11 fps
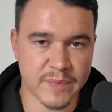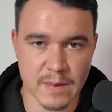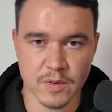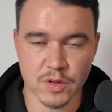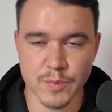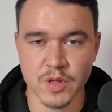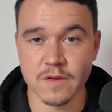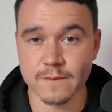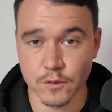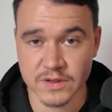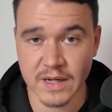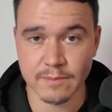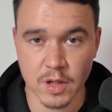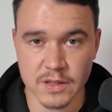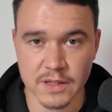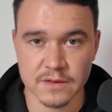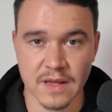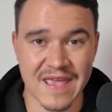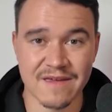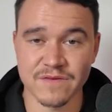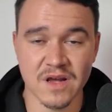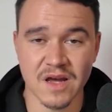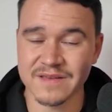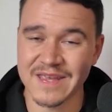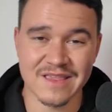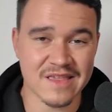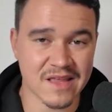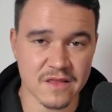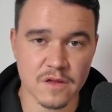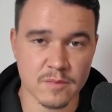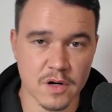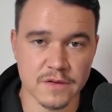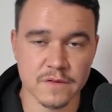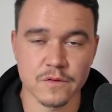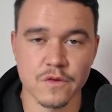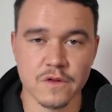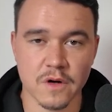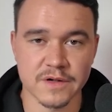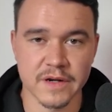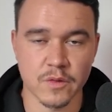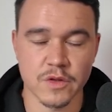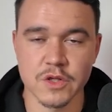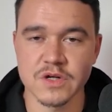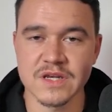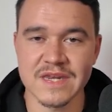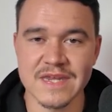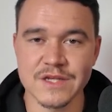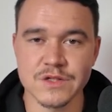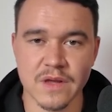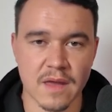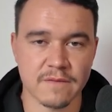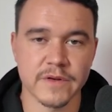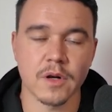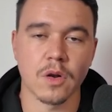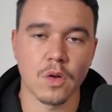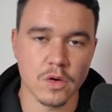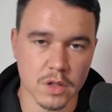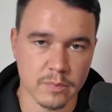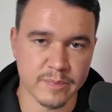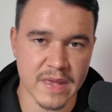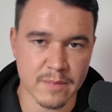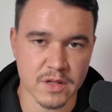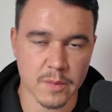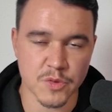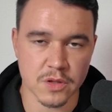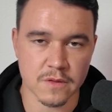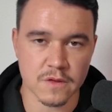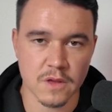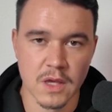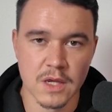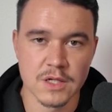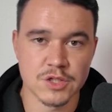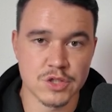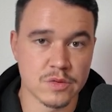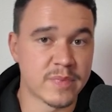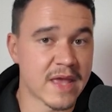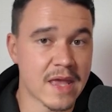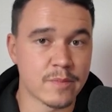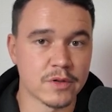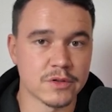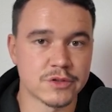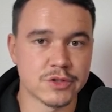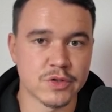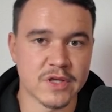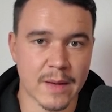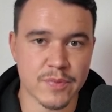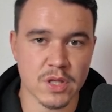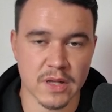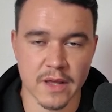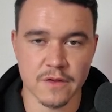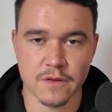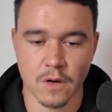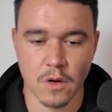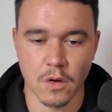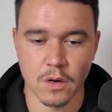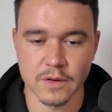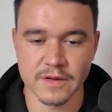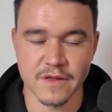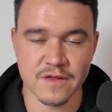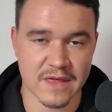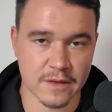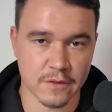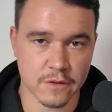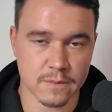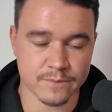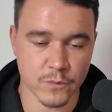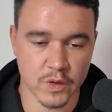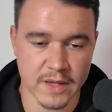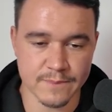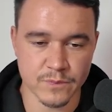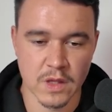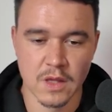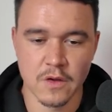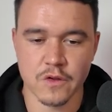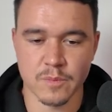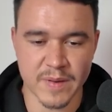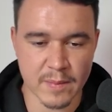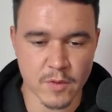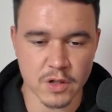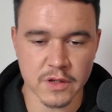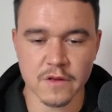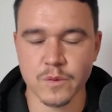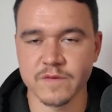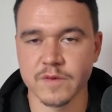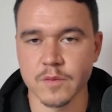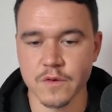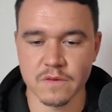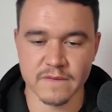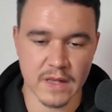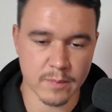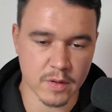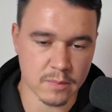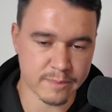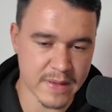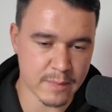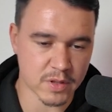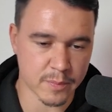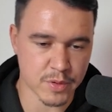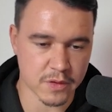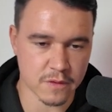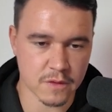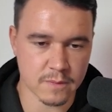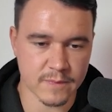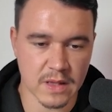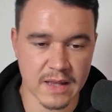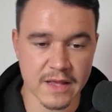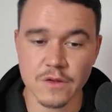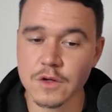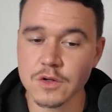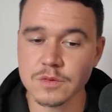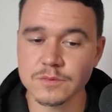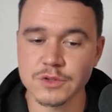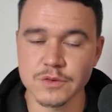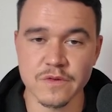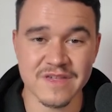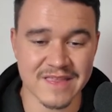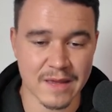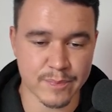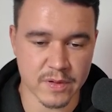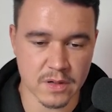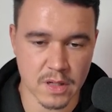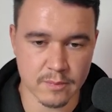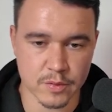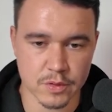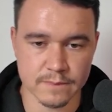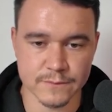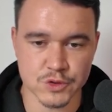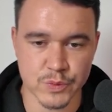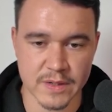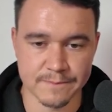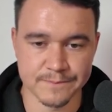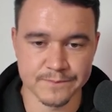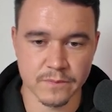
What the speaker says: payment options for that market? If not, it's not smart to start there. You need to have the local payment options to be able to capitalize on the sales. Okay, so pick markets with the most available payment options. Let's go to step number 3.